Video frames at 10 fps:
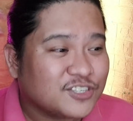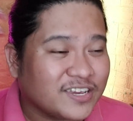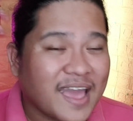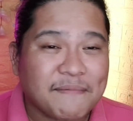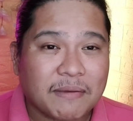
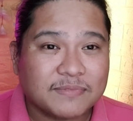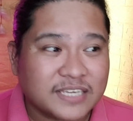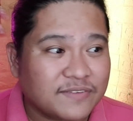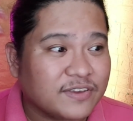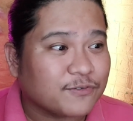
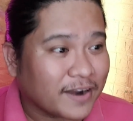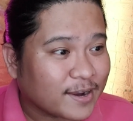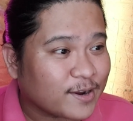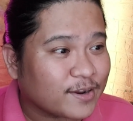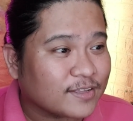GMMTV
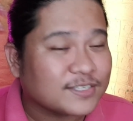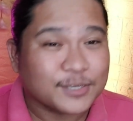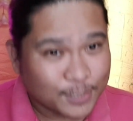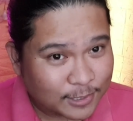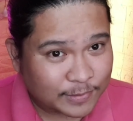Records
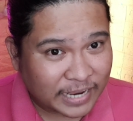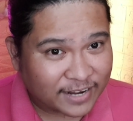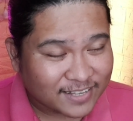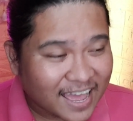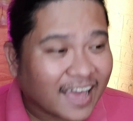YouTube
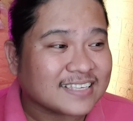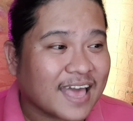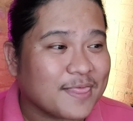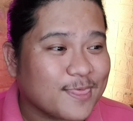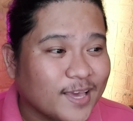channel, guys.
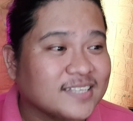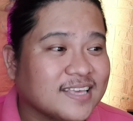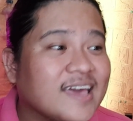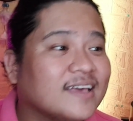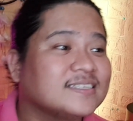And
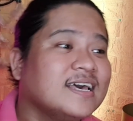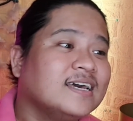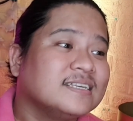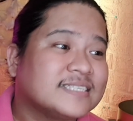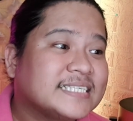this is
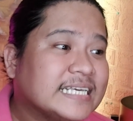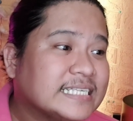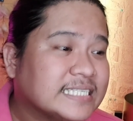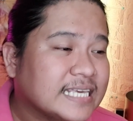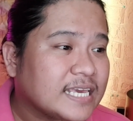
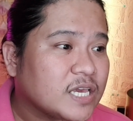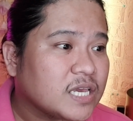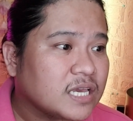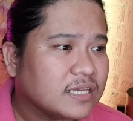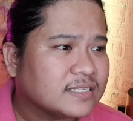
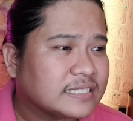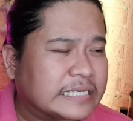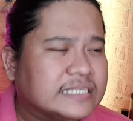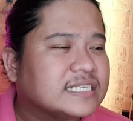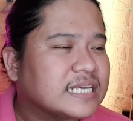
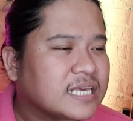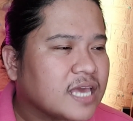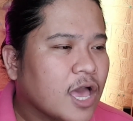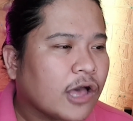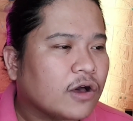
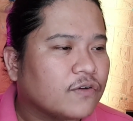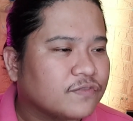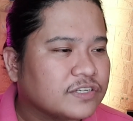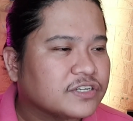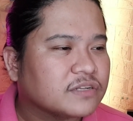SIZZY.
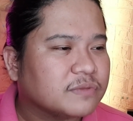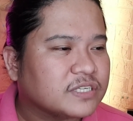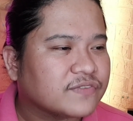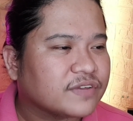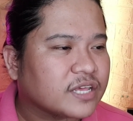Official
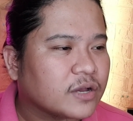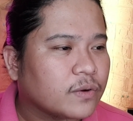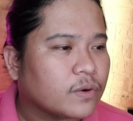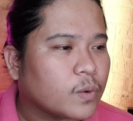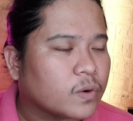music
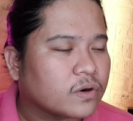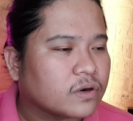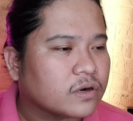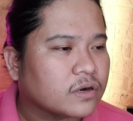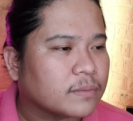video,
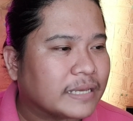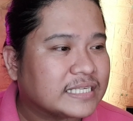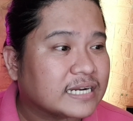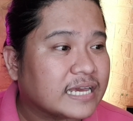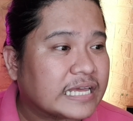or
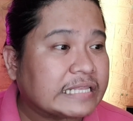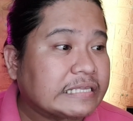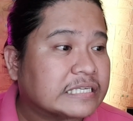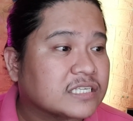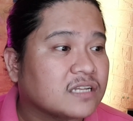basically
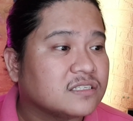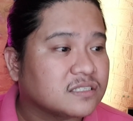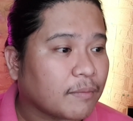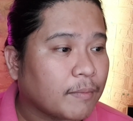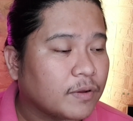this is
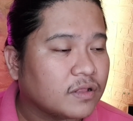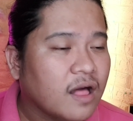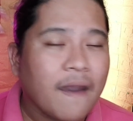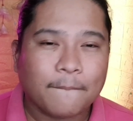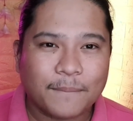
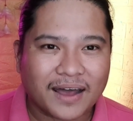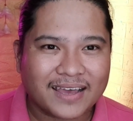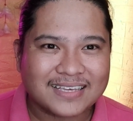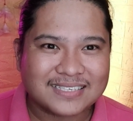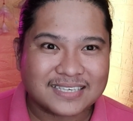Unstoppable
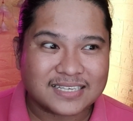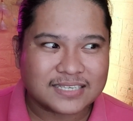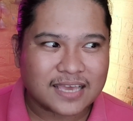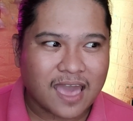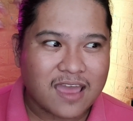by
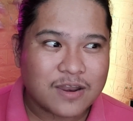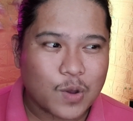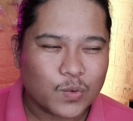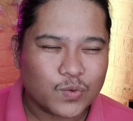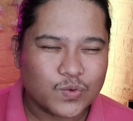SIZZY and
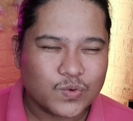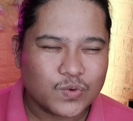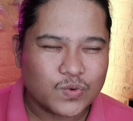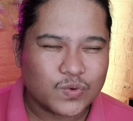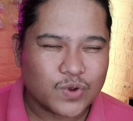
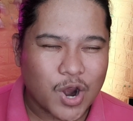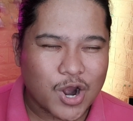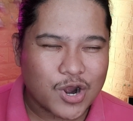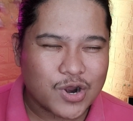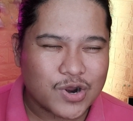Ooh
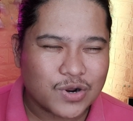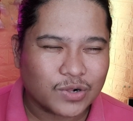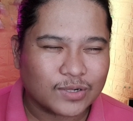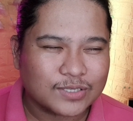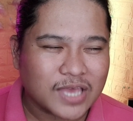
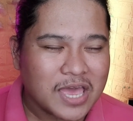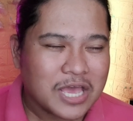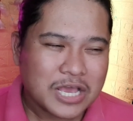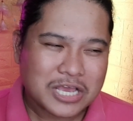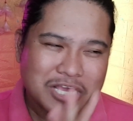Girls.
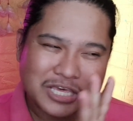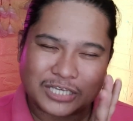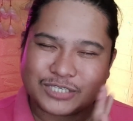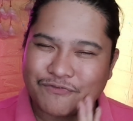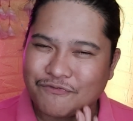
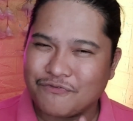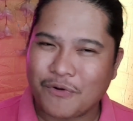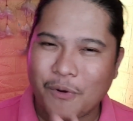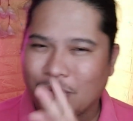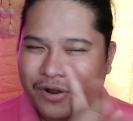These
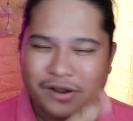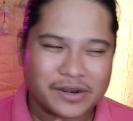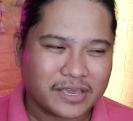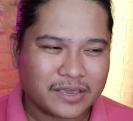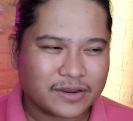
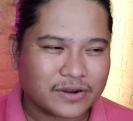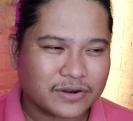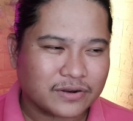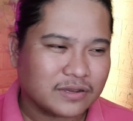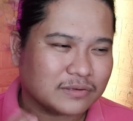four
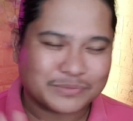here,